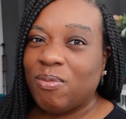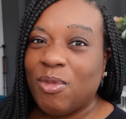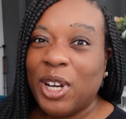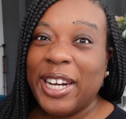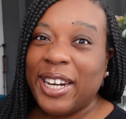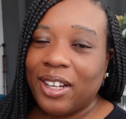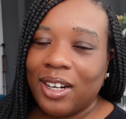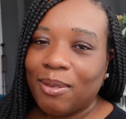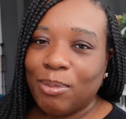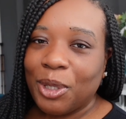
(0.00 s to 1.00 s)
what little
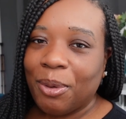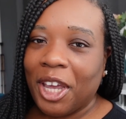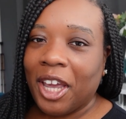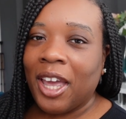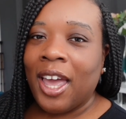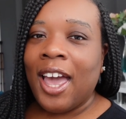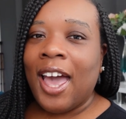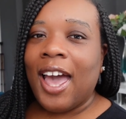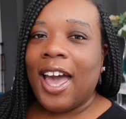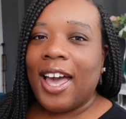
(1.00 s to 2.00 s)
I'm doing,
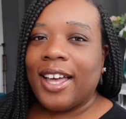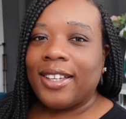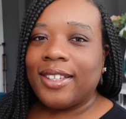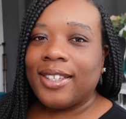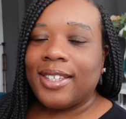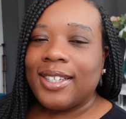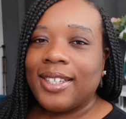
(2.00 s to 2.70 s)
and